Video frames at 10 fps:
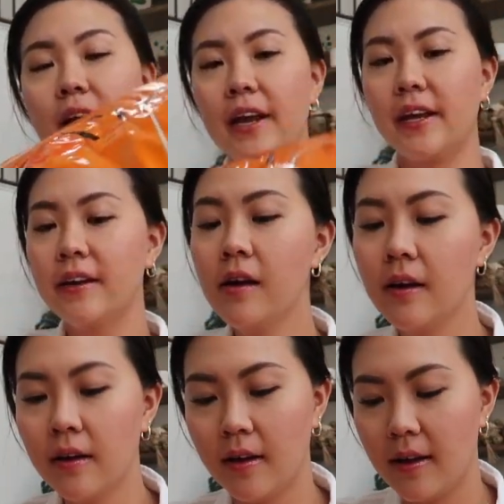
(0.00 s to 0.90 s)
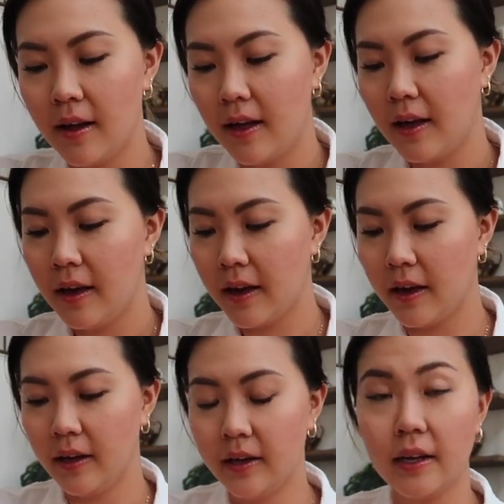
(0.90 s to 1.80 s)
in
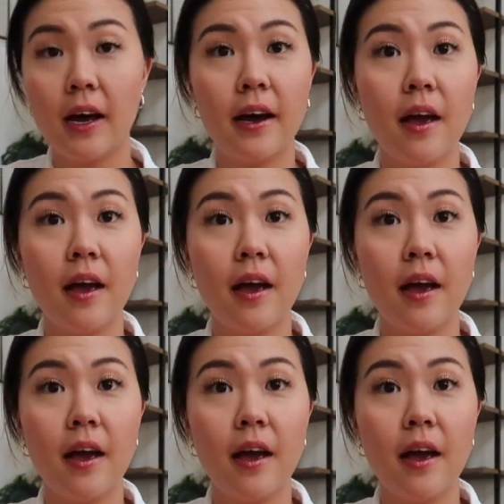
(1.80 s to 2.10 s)
and I